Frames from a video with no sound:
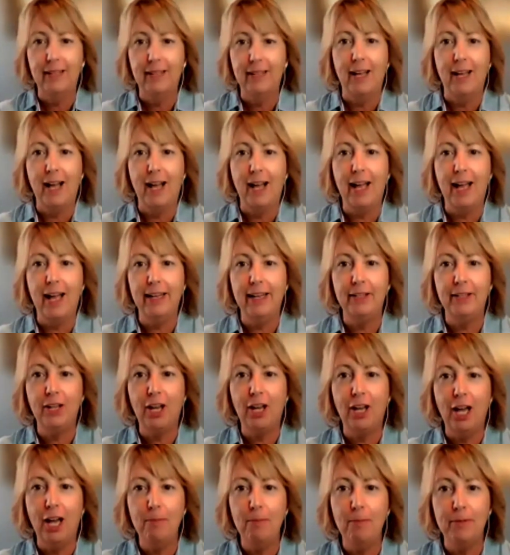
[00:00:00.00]
I had
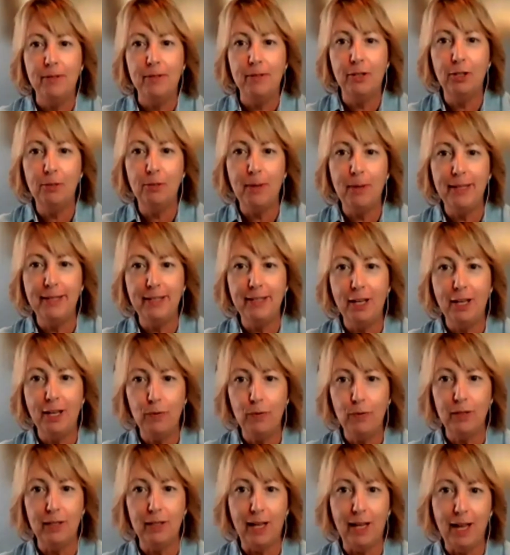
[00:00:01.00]
told myself
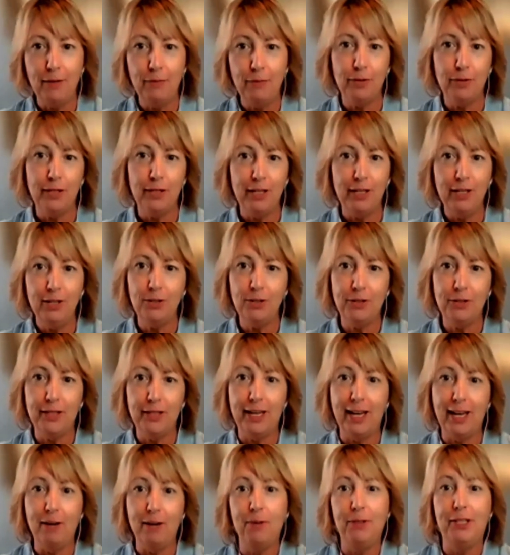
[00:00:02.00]
a lie for years that
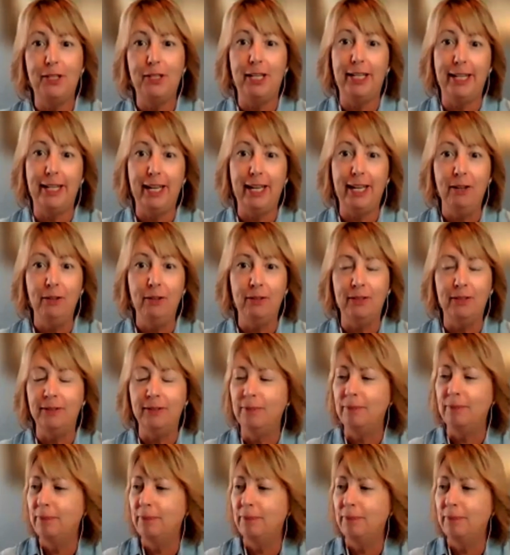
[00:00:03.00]
I was an accountant.